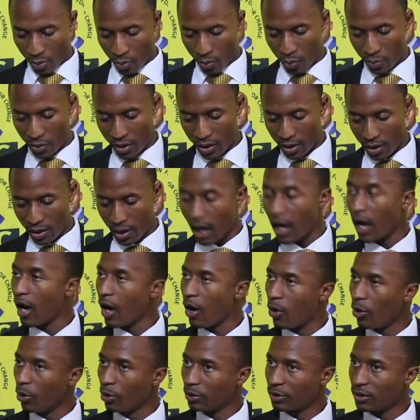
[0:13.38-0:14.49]
We are
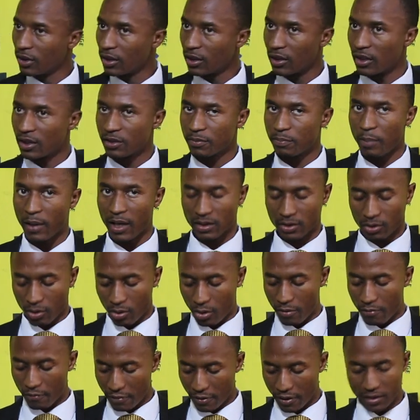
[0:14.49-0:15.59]
holding this press
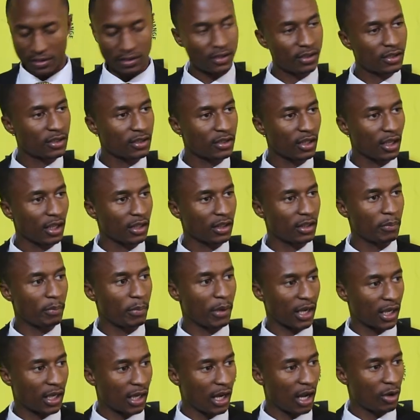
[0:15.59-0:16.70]
conference at the
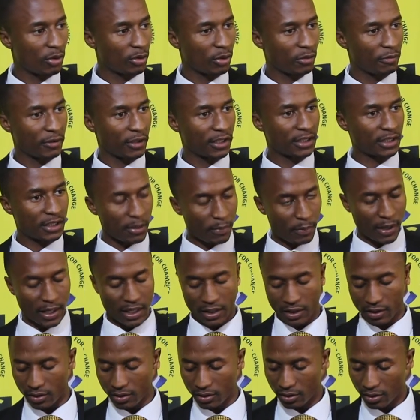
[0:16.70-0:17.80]
background of a
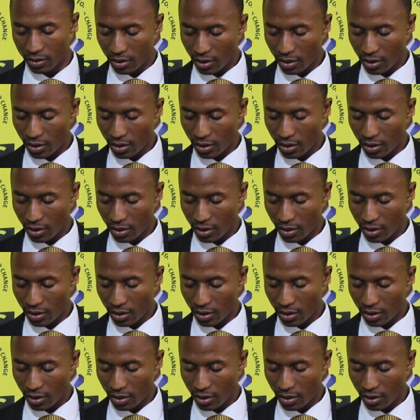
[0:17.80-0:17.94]
deepening